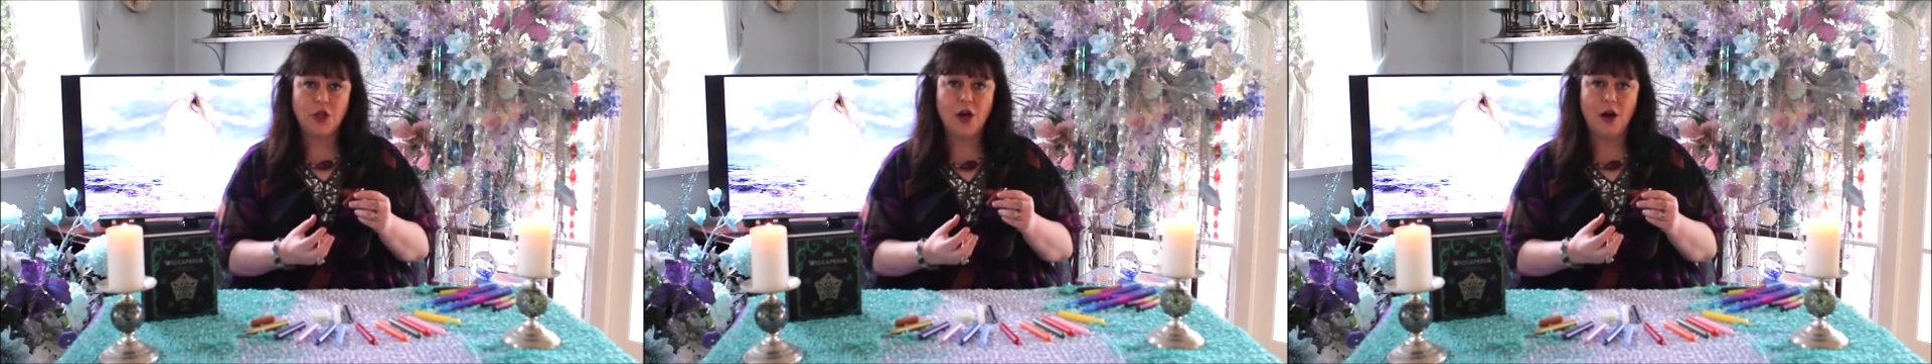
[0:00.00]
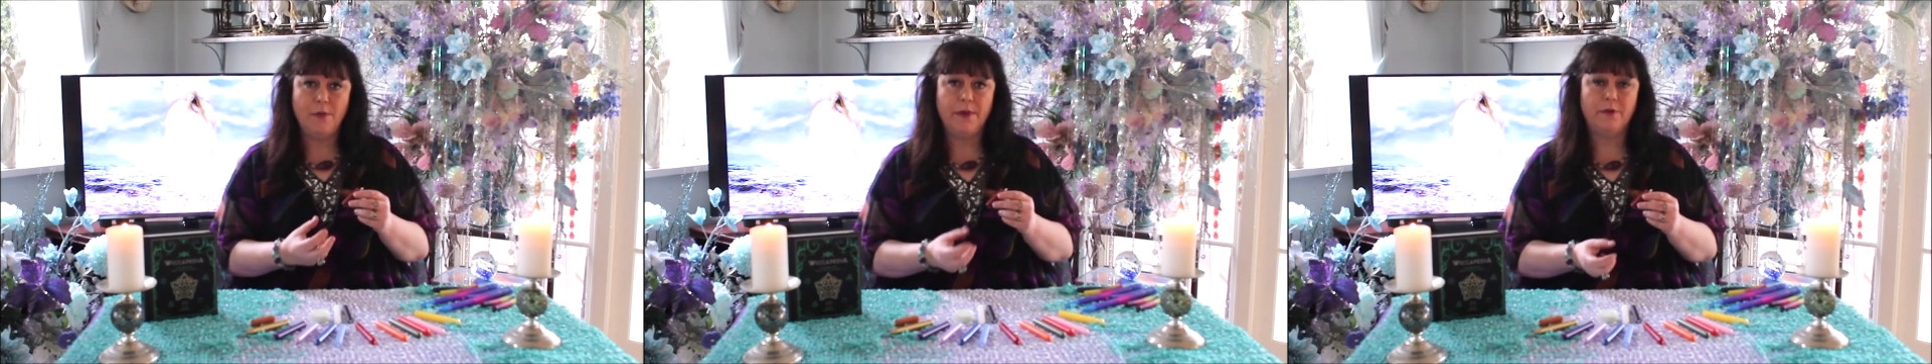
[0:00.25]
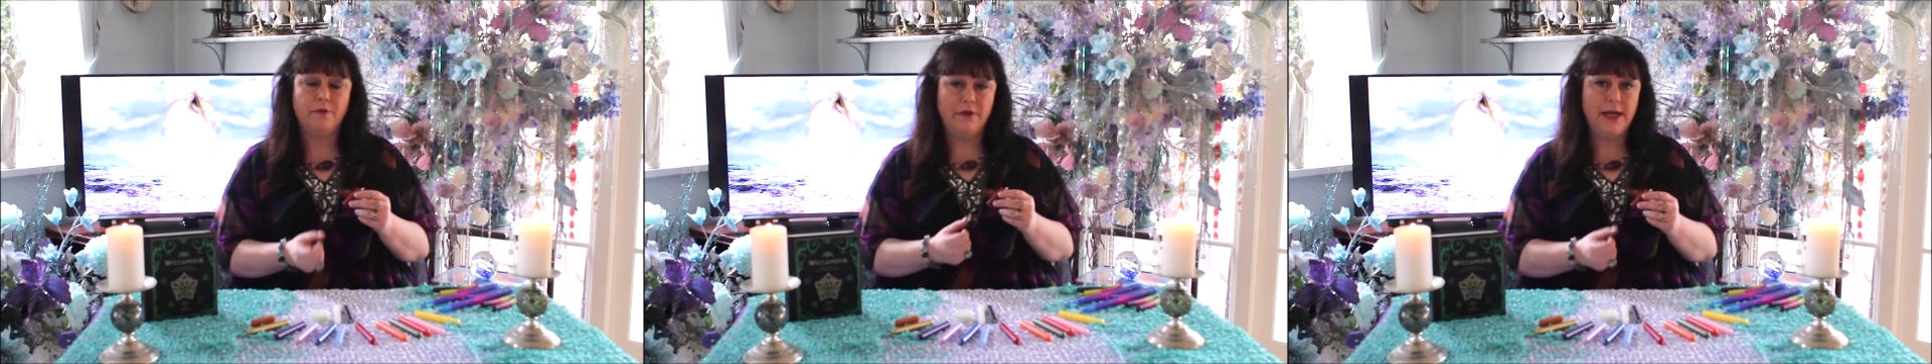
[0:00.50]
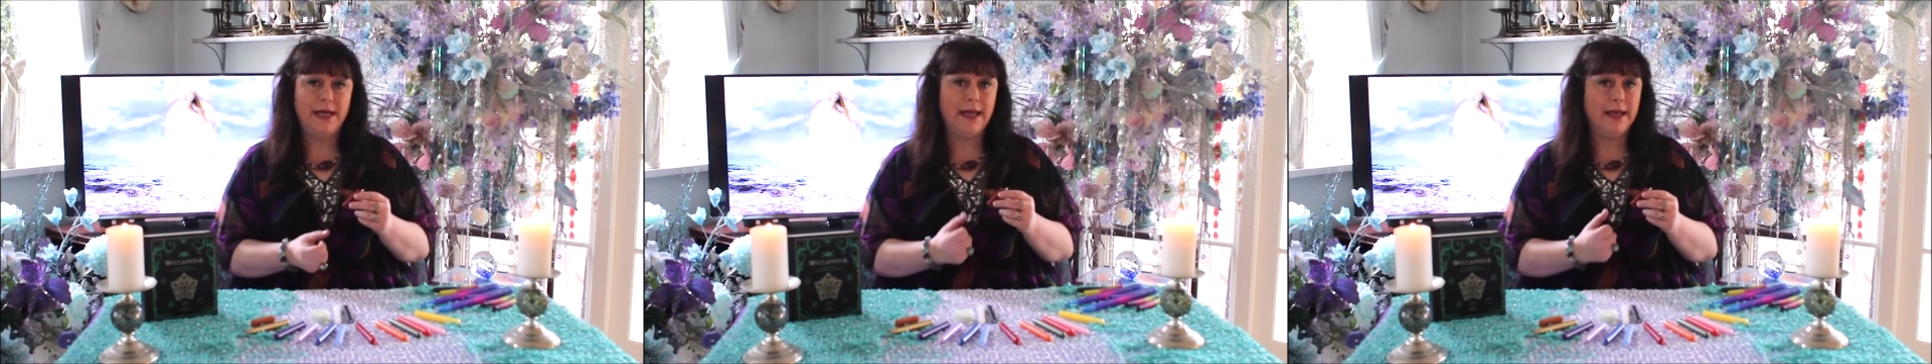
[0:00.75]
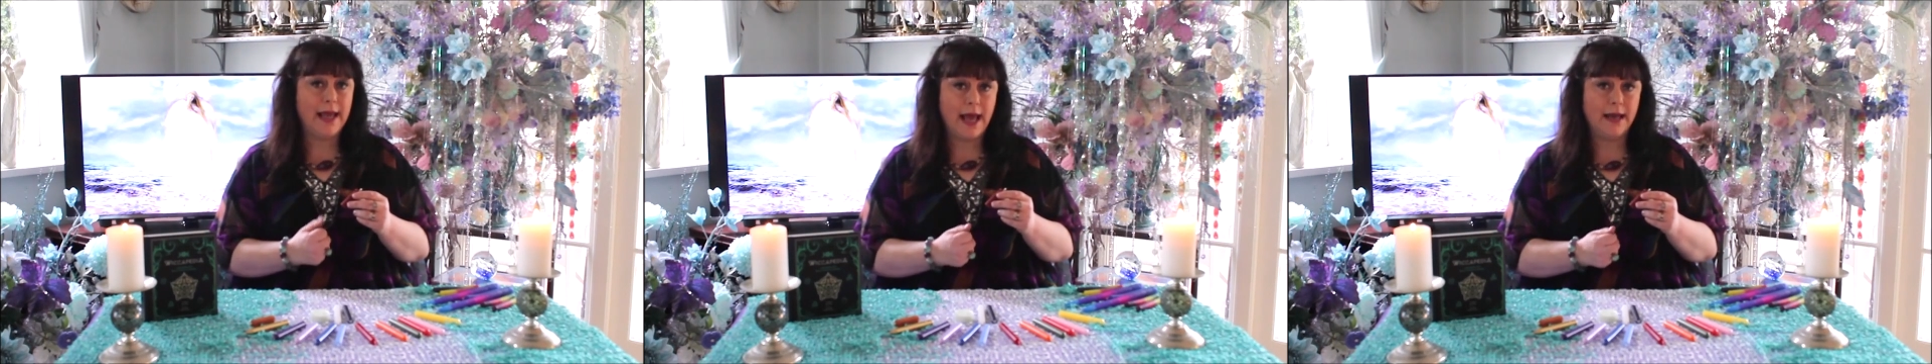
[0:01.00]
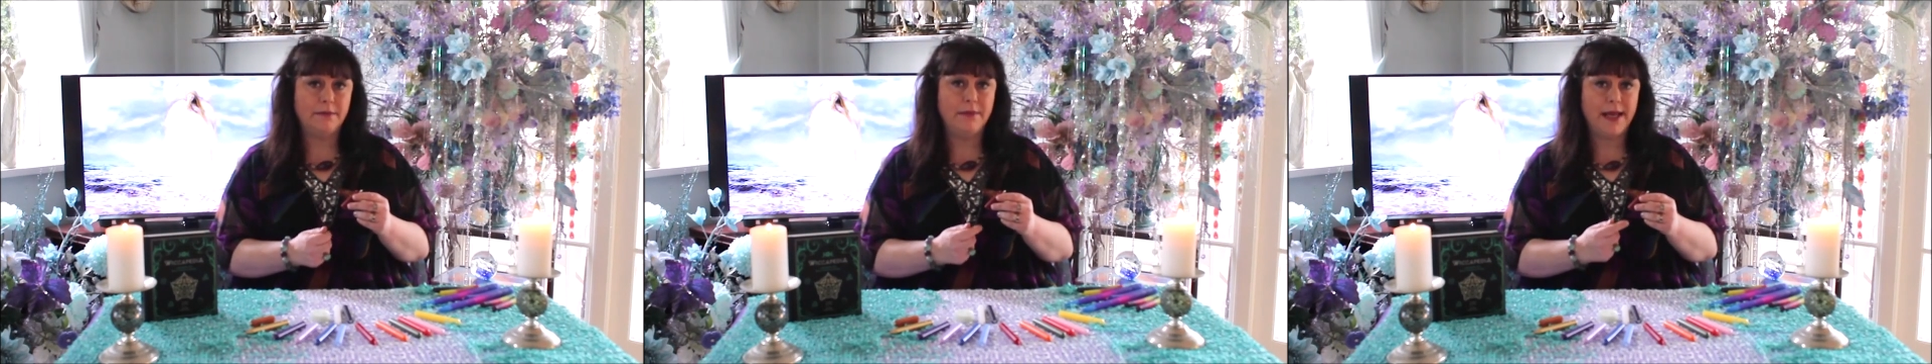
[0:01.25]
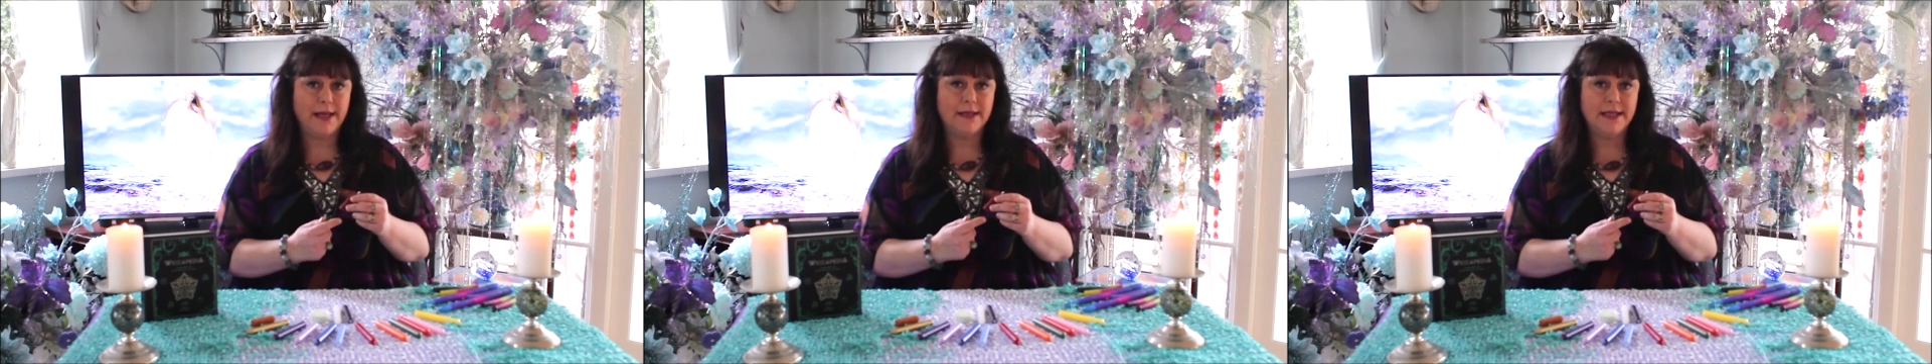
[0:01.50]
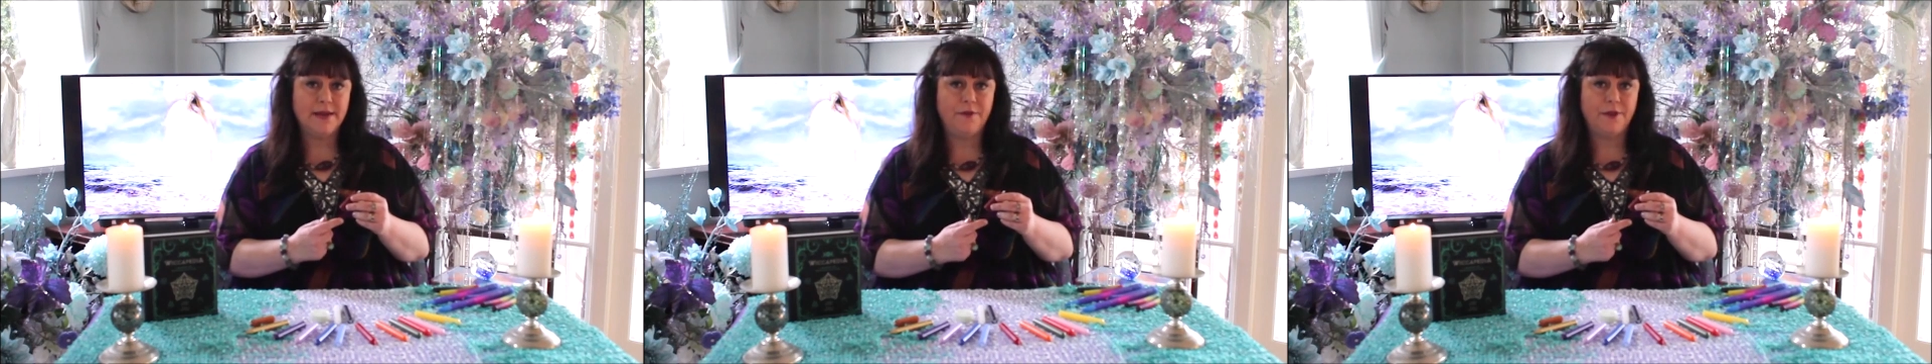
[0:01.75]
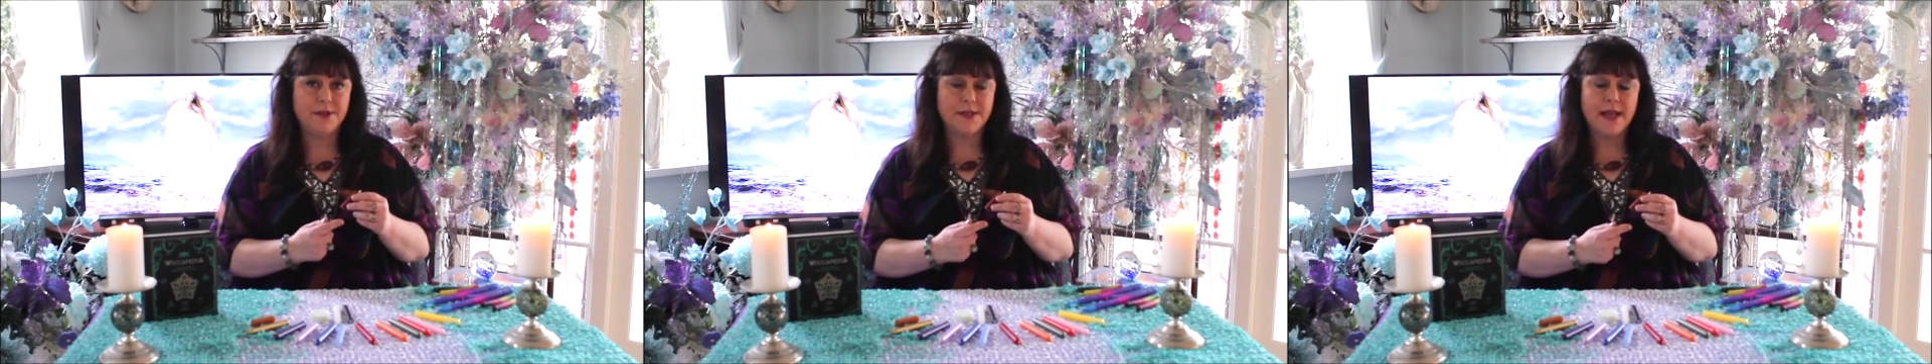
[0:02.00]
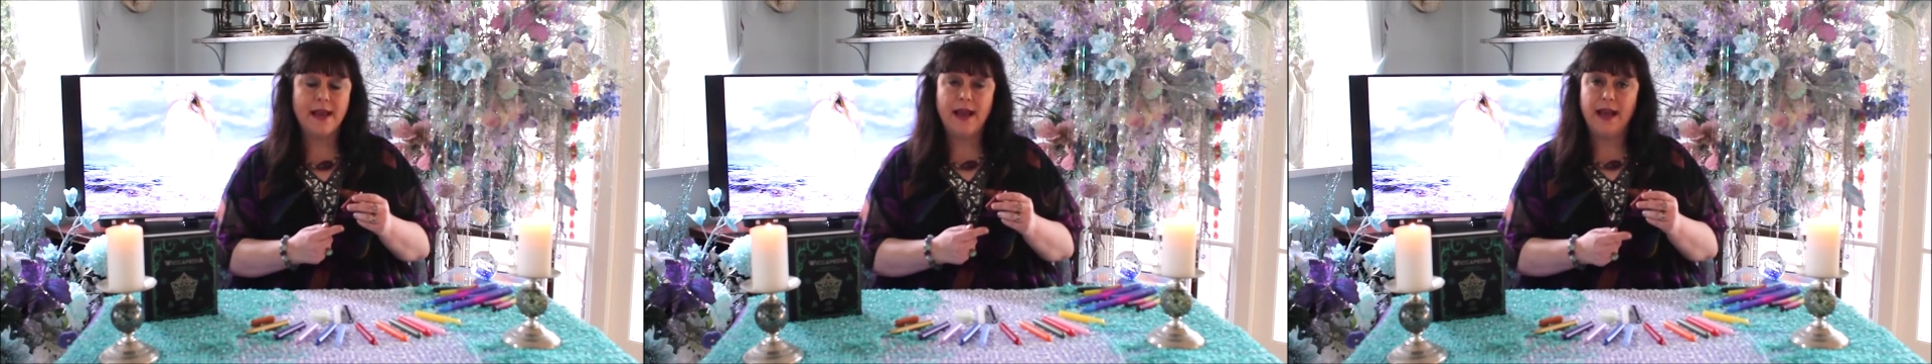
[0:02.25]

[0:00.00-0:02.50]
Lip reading: top really can make a difference.